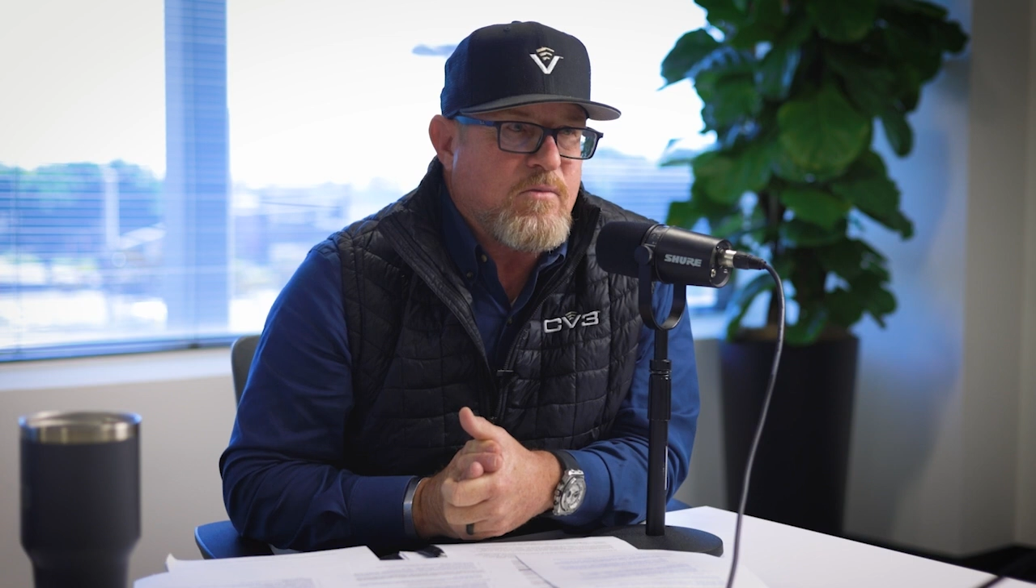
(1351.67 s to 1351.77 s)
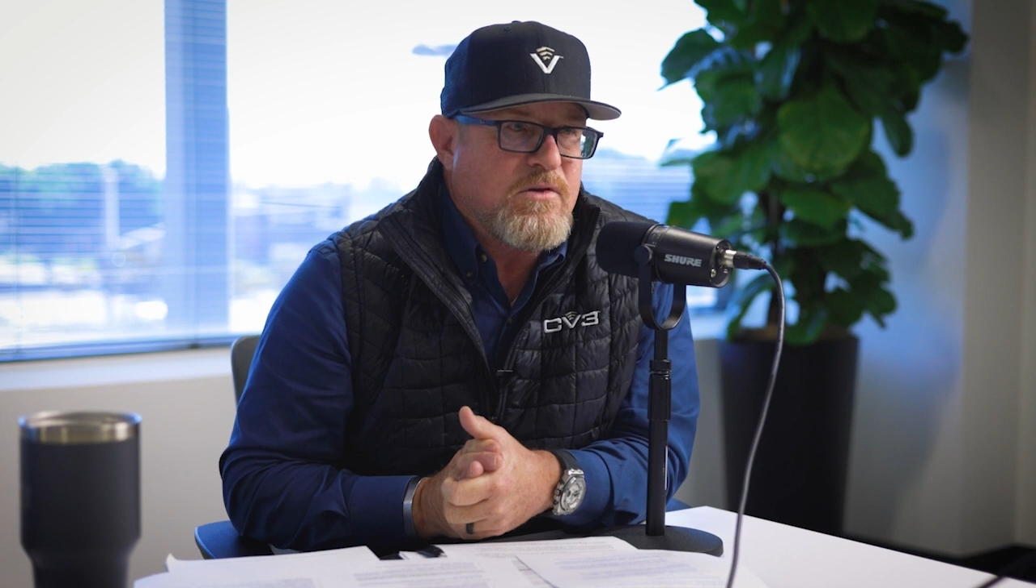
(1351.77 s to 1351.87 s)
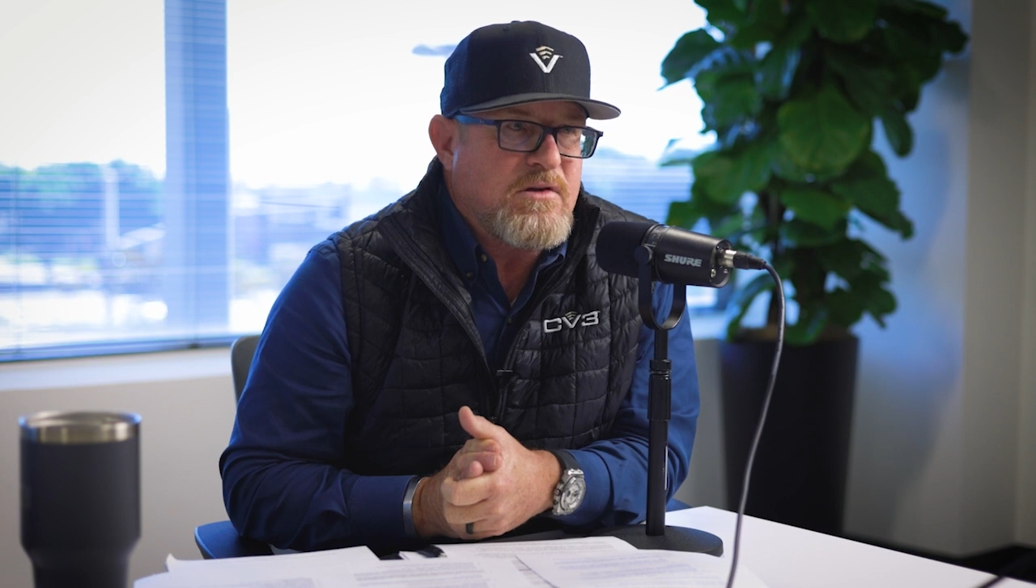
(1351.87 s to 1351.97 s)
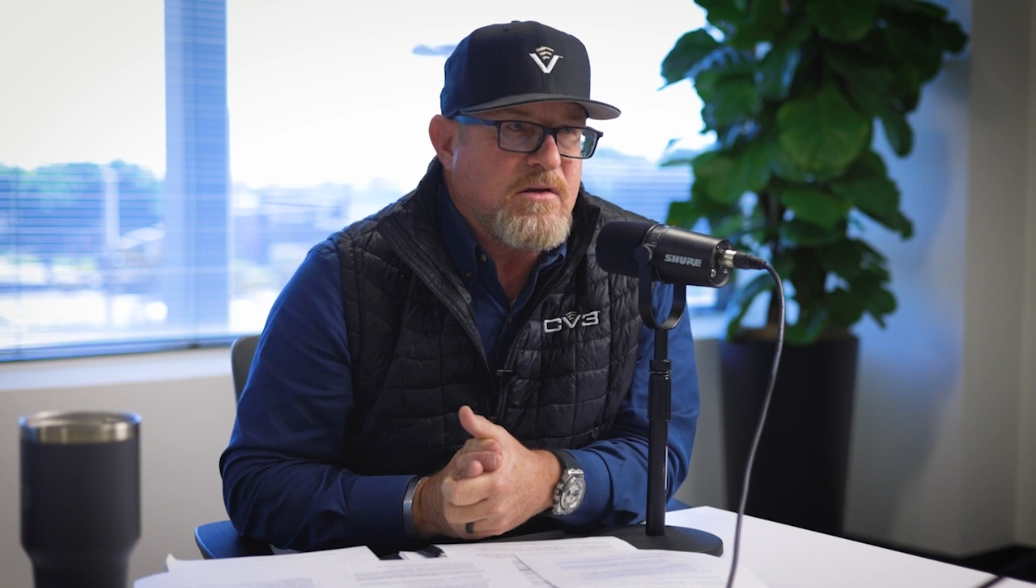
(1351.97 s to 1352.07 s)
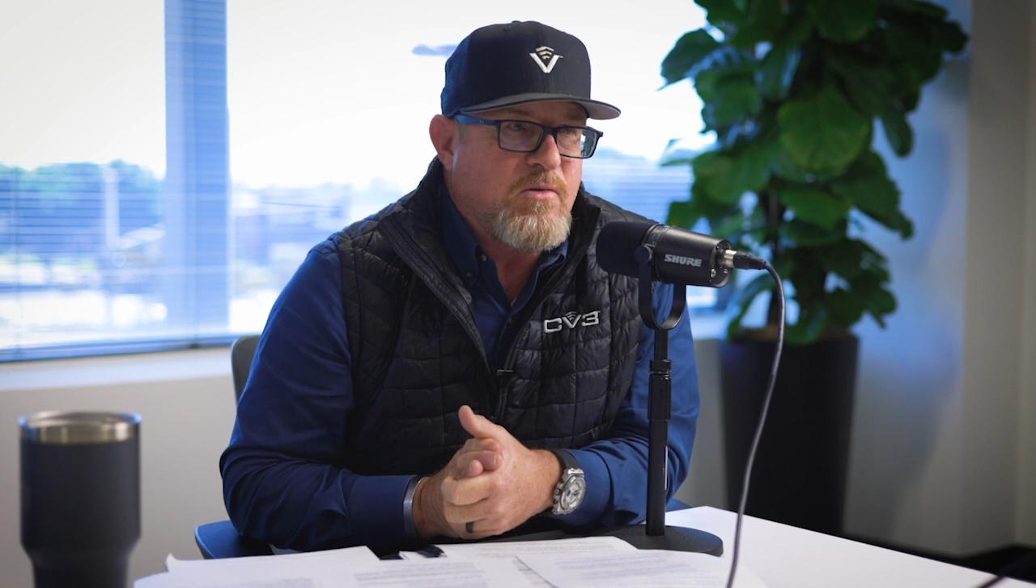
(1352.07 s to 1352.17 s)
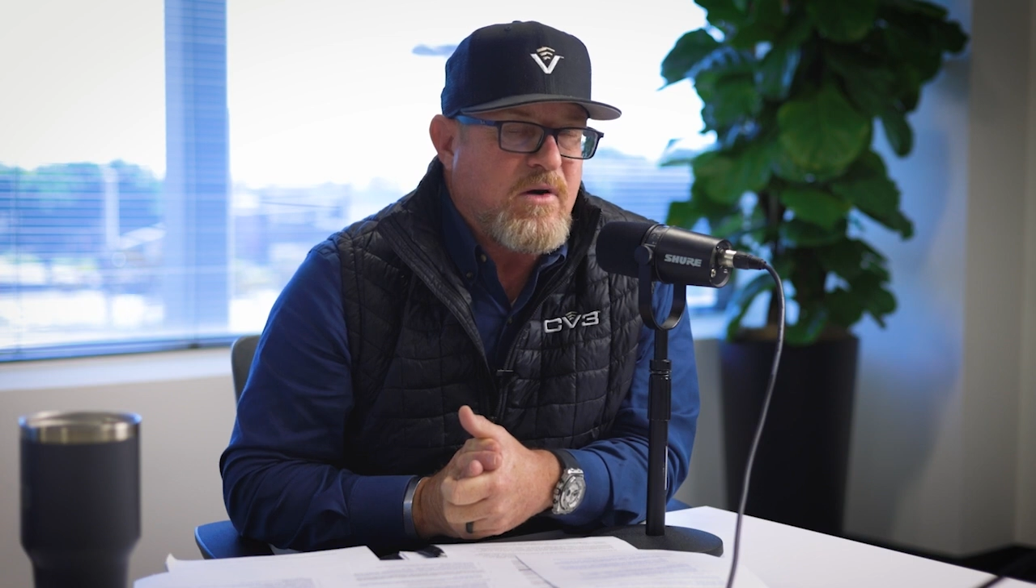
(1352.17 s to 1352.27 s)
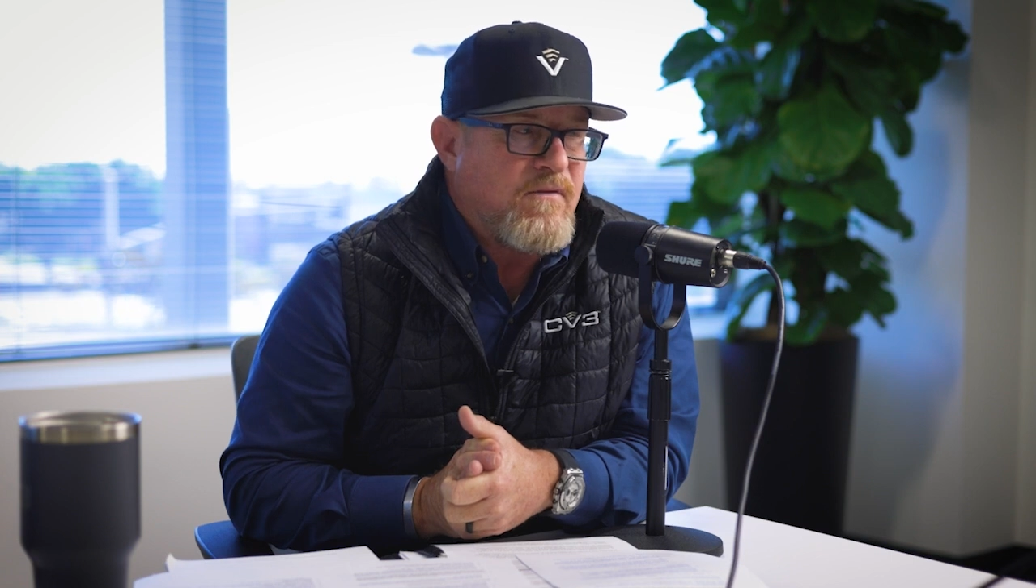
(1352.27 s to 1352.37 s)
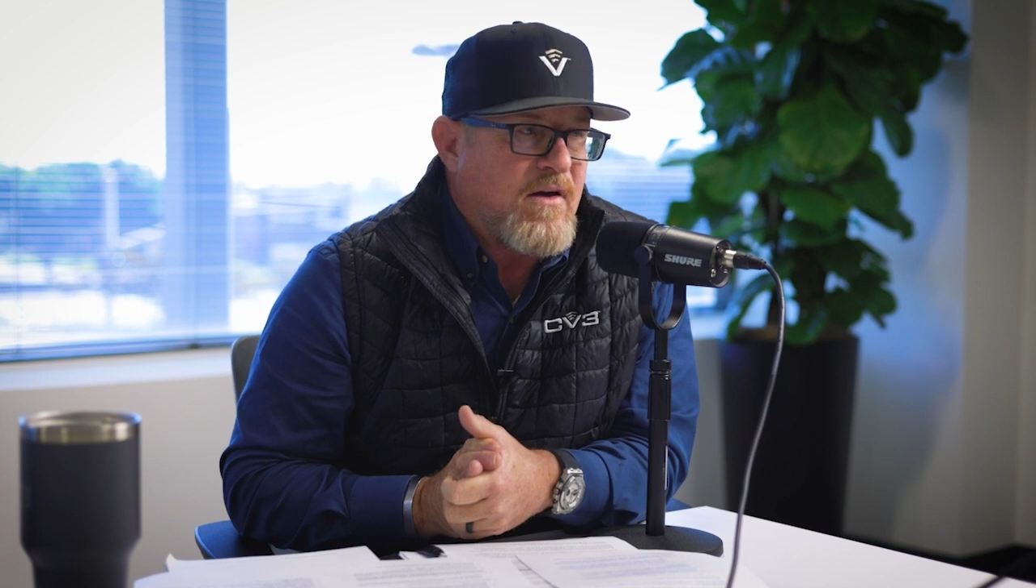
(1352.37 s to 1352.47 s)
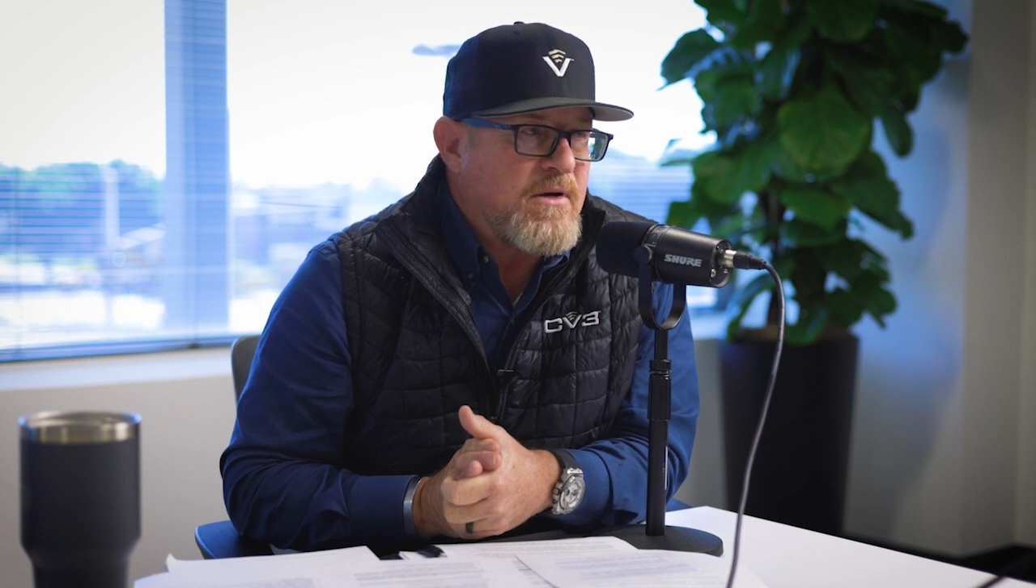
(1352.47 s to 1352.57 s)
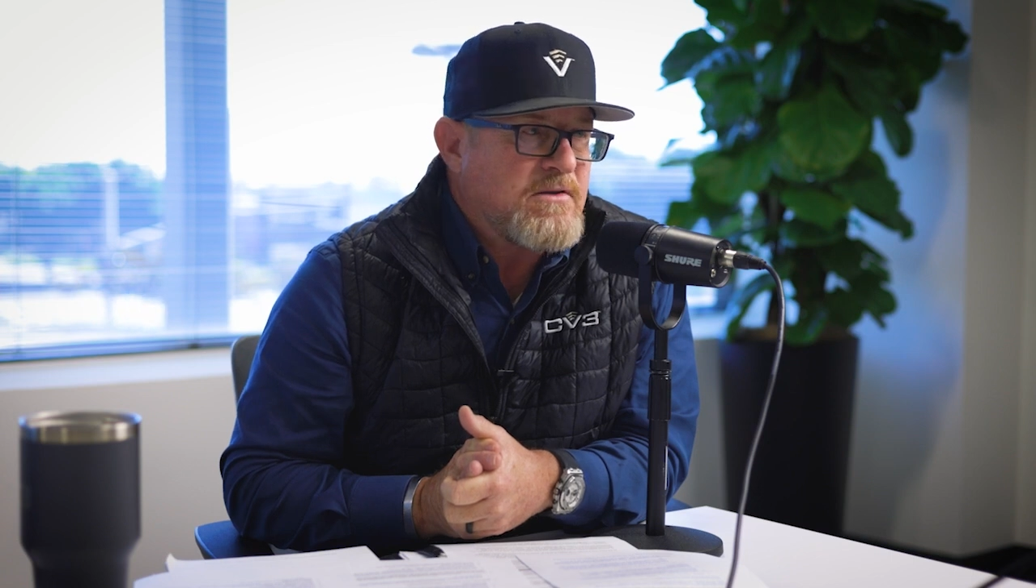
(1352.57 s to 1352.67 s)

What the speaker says: it was like 25